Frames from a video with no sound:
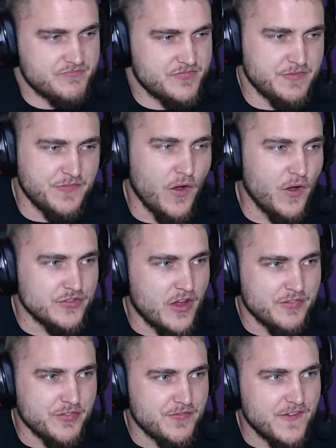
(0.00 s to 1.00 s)
falls
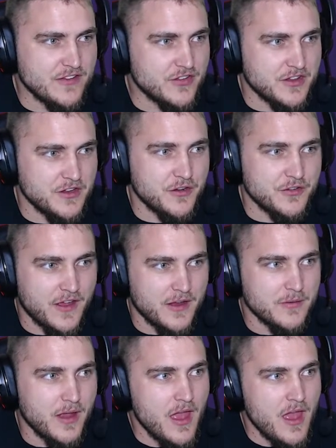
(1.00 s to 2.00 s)
off the face of the earth.
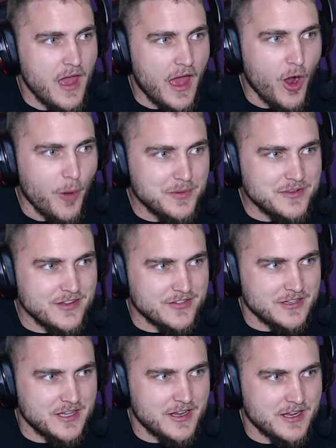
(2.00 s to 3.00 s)
I hope it
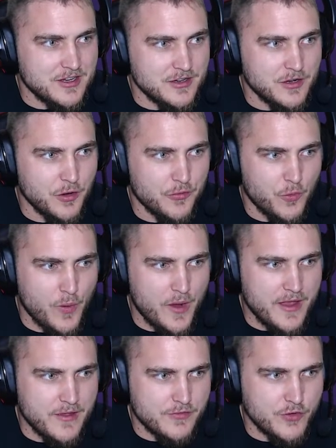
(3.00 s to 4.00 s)
doesn't like go the
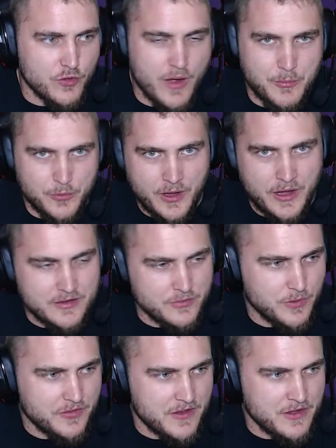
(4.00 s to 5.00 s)
way of Cramorant,
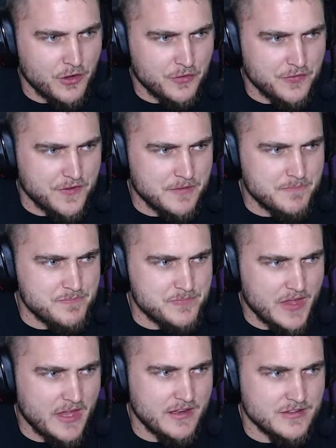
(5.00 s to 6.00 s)
where they nerf it
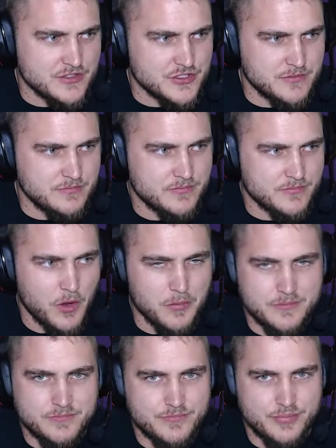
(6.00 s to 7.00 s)
and just no
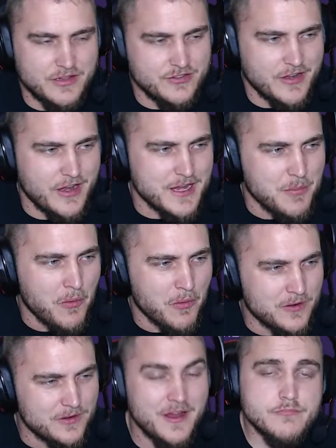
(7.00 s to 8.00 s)
one plays it
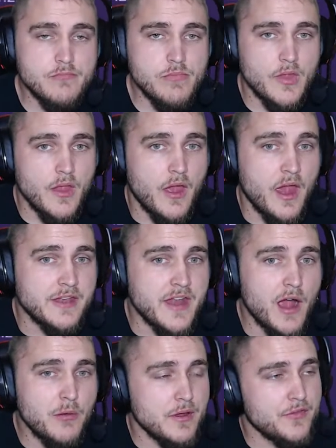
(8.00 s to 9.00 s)
anymore. And
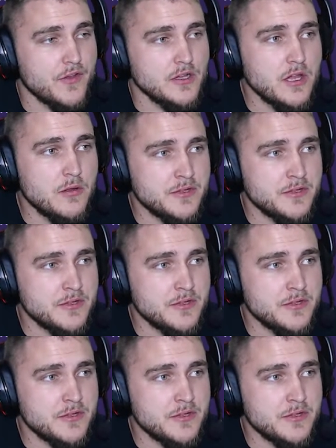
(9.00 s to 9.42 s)
now with Alolan